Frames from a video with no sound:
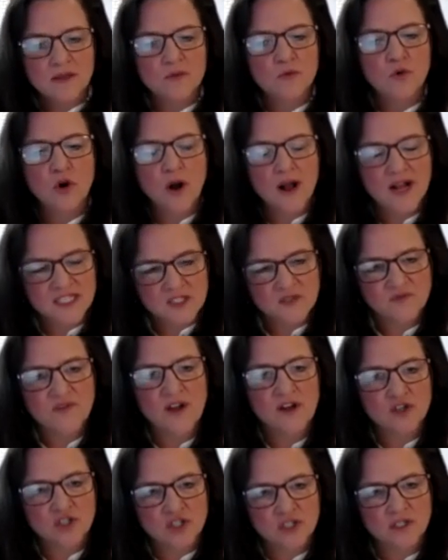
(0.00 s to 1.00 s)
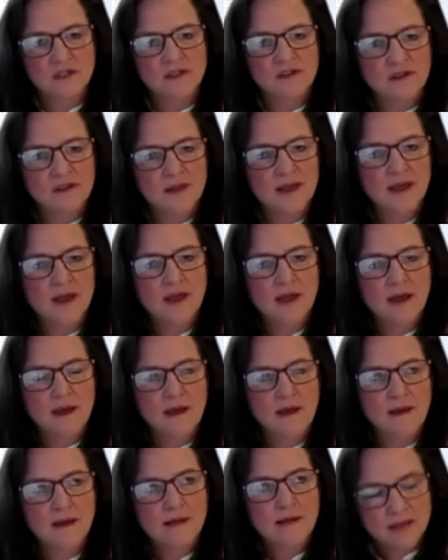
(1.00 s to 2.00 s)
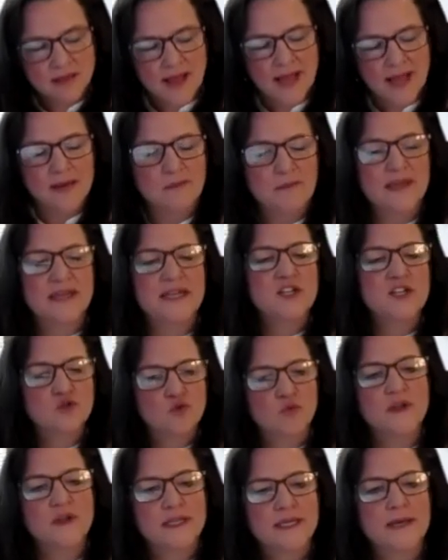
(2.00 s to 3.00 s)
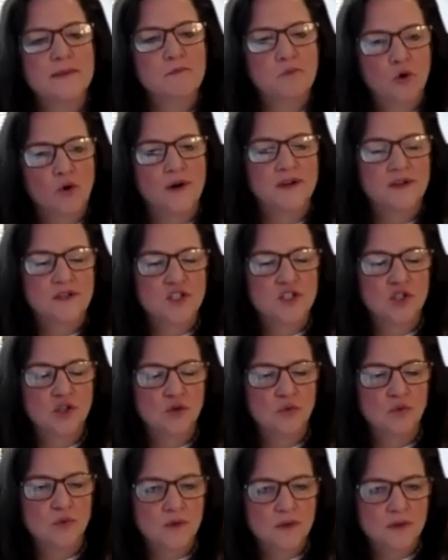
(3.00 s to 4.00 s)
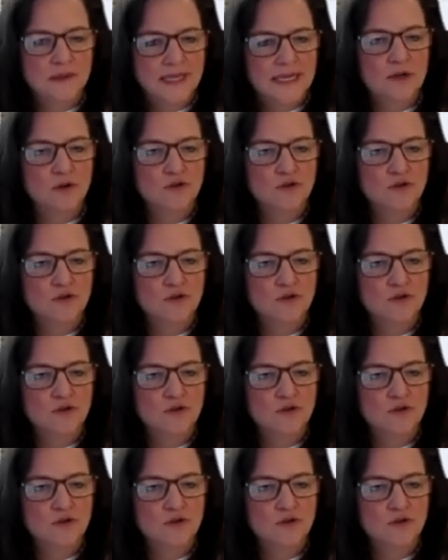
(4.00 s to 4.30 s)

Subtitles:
cross-functional alignment is really important to later